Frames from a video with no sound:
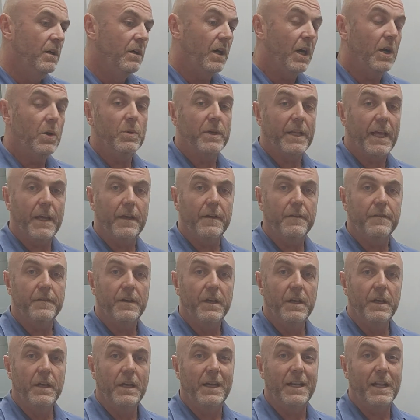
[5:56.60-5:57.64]
I would have
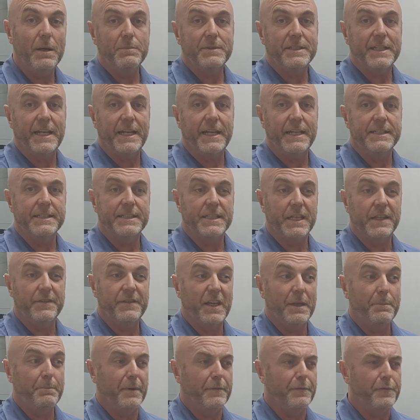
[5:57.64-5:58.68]
an updated
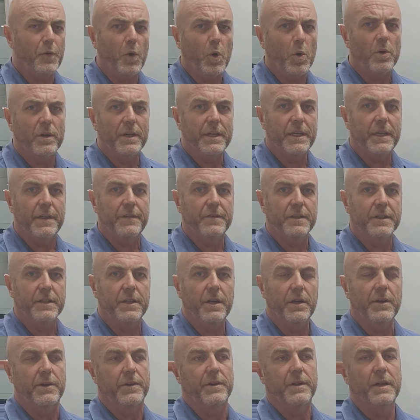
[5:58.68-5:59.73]
CV before I even
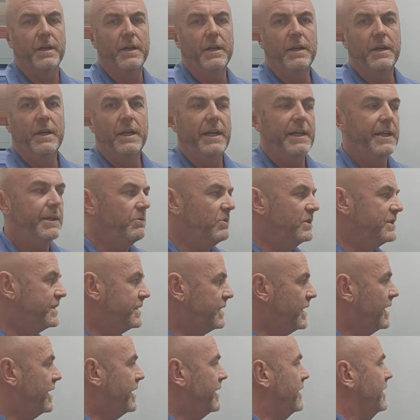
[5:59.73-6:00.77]
go. And it would
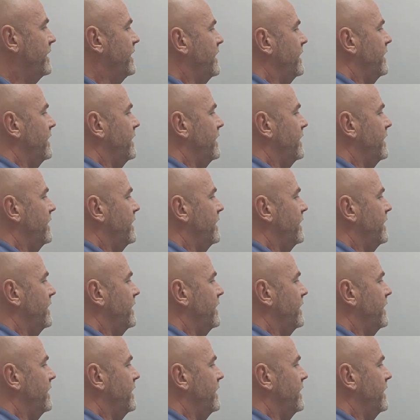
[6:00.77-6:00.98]
say